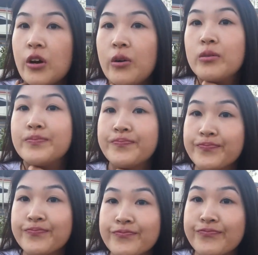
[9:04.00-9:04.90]
So,
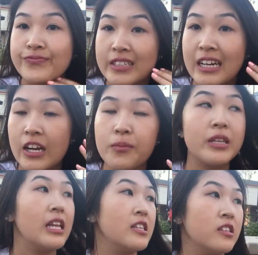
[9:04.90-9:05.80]
but
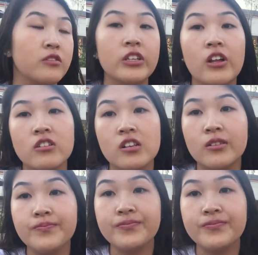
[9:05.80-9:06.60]
the line's like really long, so.